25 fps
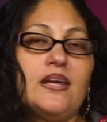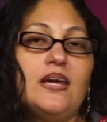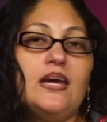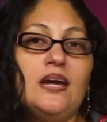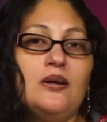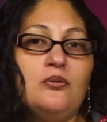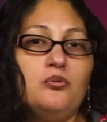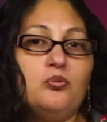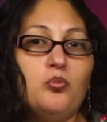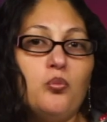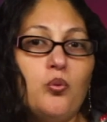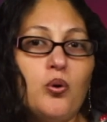
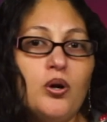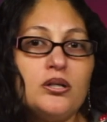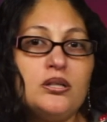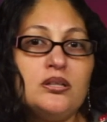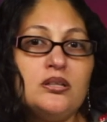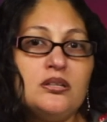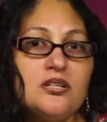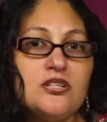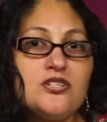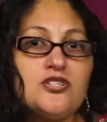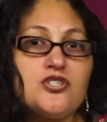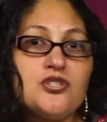and what
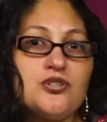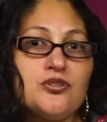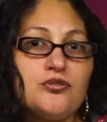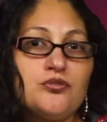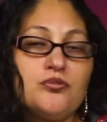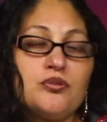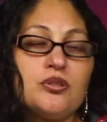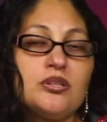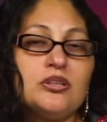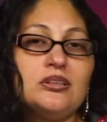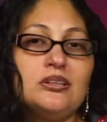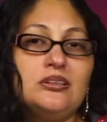it is you're
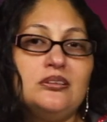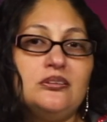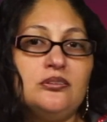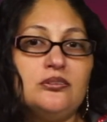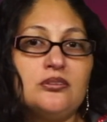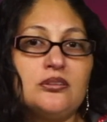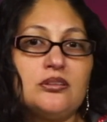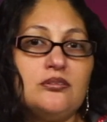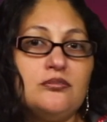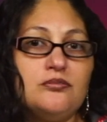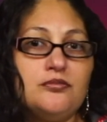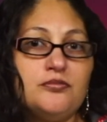really
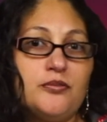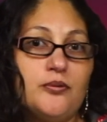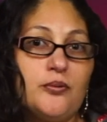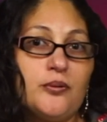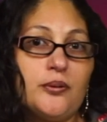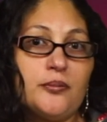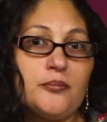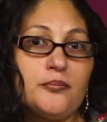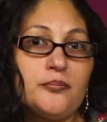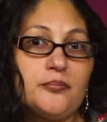looking for.